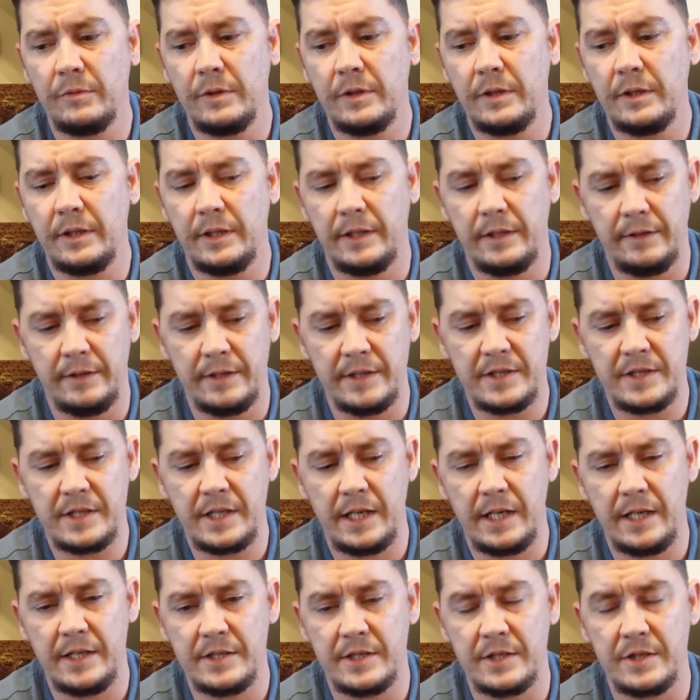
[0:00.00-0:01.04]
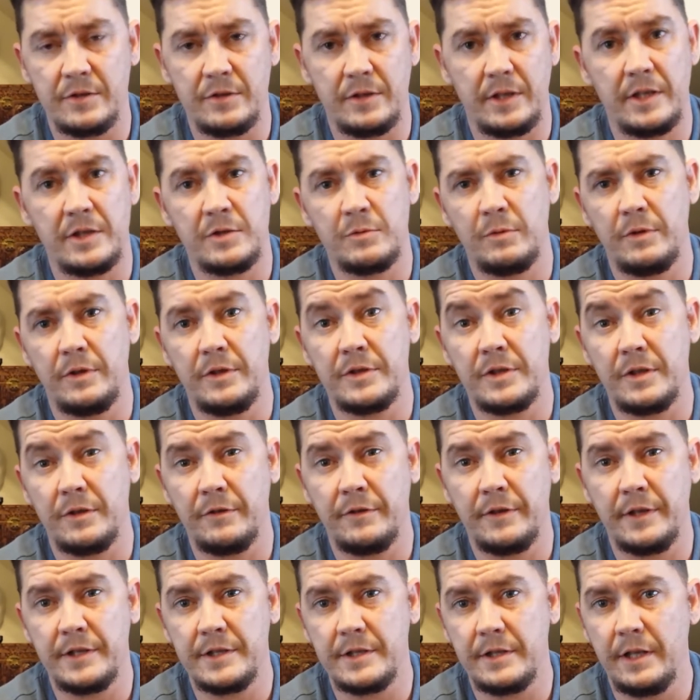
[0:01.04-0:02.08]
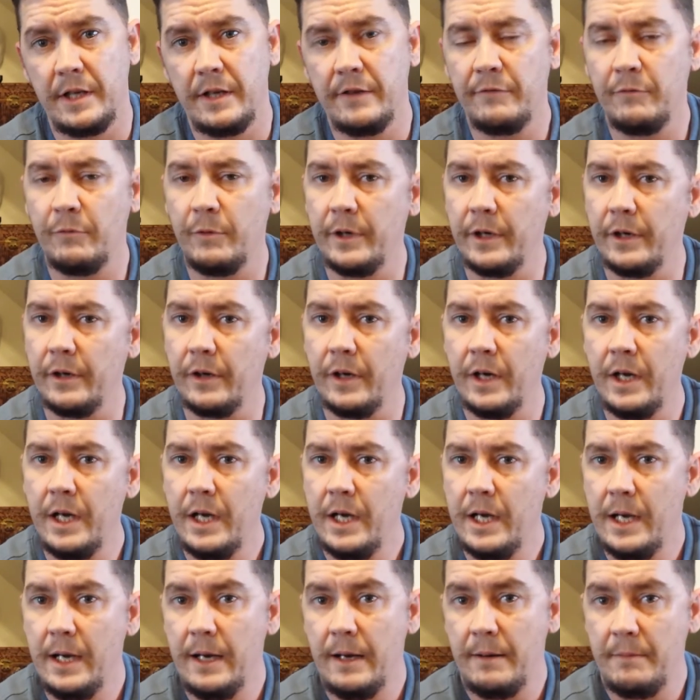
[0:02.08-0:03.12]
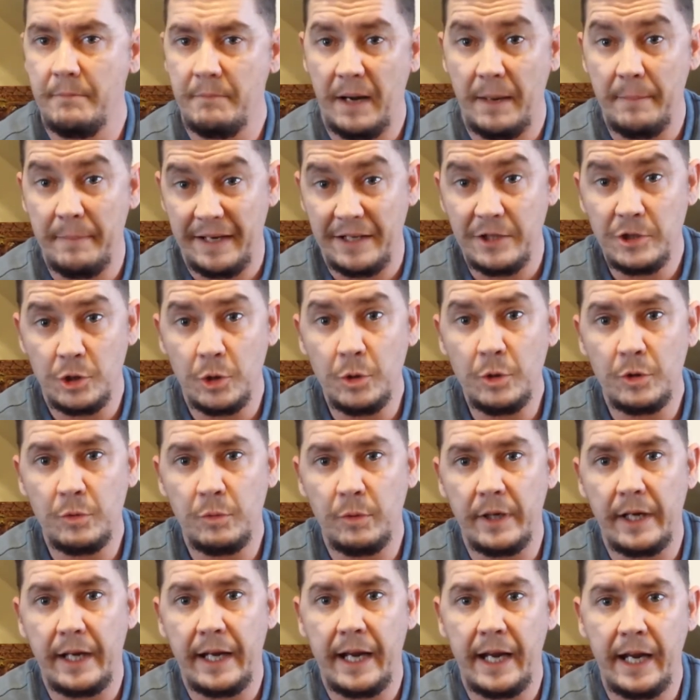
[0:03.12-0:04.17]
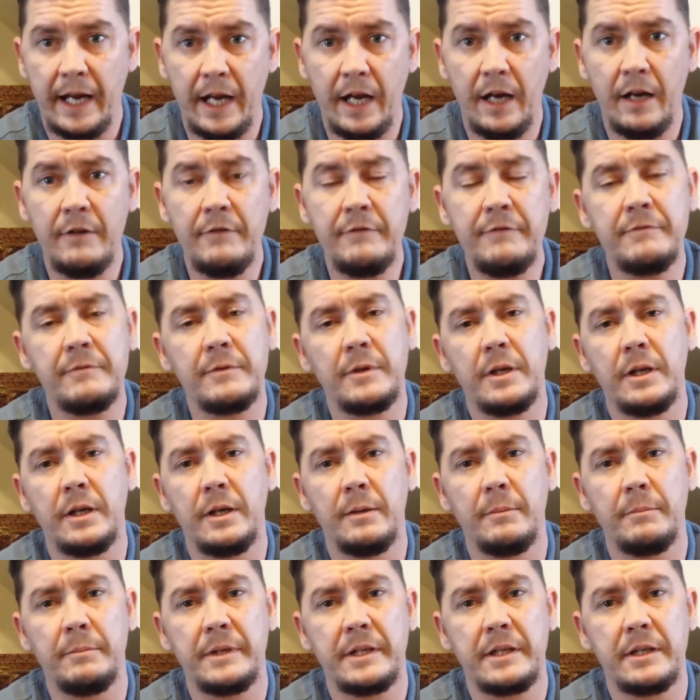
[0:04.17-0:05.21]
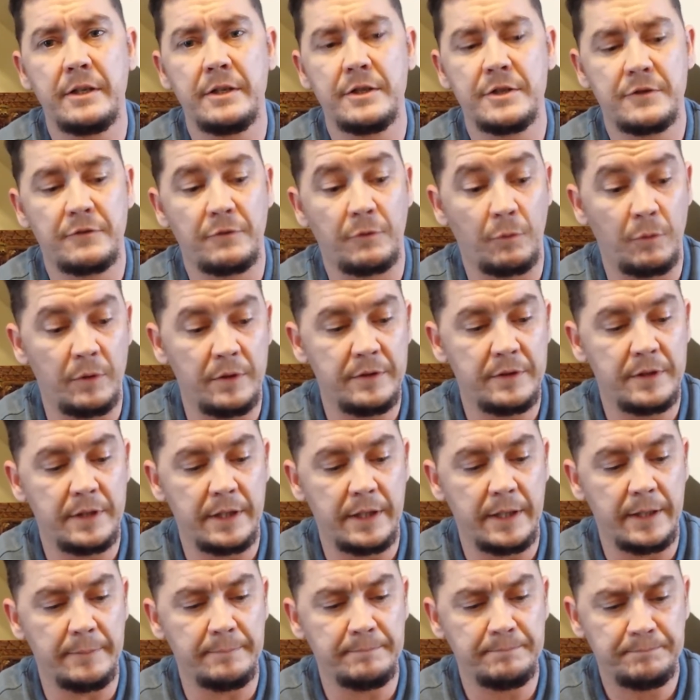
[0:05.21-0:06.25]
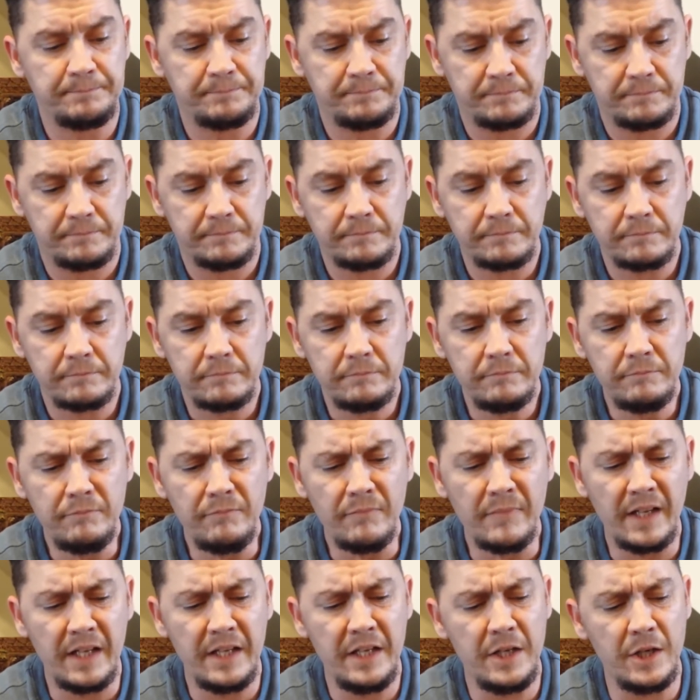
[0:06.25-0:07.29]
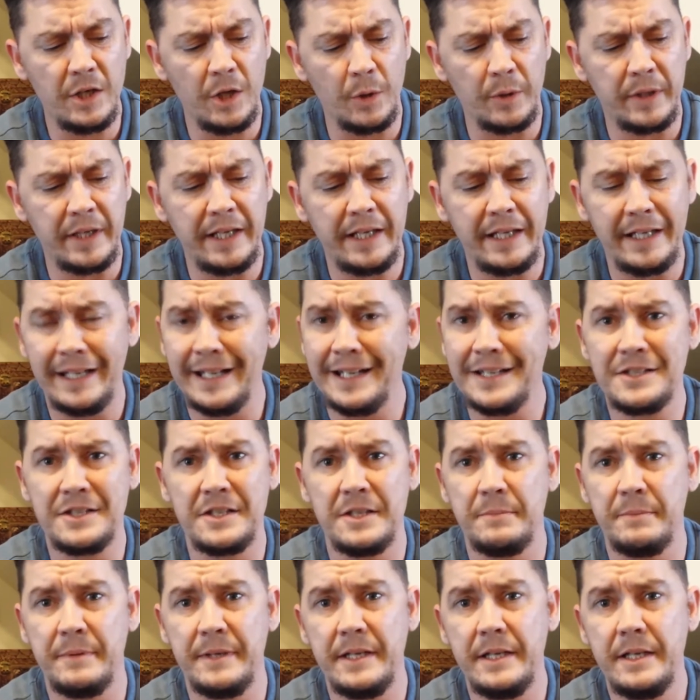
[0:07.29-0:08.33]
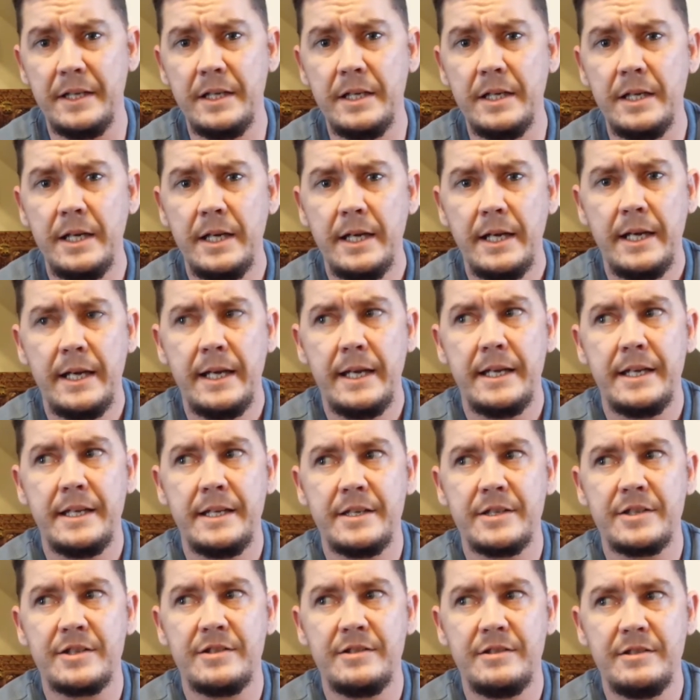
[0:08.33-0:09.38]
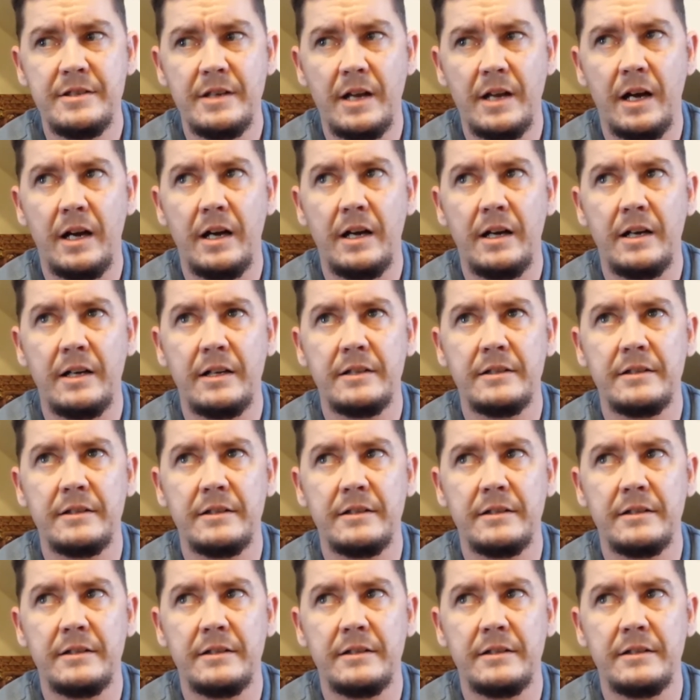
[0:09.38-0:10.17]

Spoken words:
in this case as well as other things in life, where I make do with what I have, because for one thing, getting an STP is not,